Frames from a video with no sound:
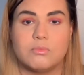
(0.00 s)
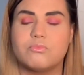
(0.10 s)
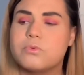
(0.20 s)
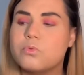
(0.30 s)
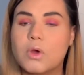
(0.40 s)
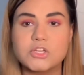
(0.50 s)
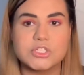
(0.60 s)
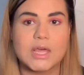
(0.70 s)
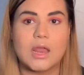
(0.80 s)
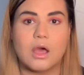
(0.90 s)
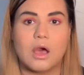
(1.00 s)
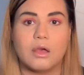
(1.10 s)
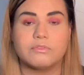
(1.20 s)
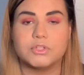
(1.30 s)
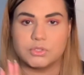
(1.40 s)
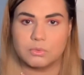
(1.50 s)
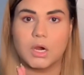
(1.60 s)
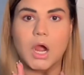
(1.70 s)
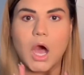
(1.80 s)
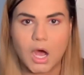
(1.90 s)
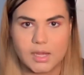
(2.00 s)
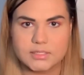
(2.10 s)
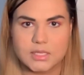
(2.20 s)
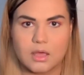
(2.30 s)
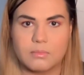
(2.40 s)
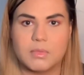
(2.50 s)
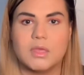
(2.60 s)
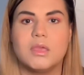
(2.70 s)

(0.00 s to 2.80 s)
Brush that off. You are awesome.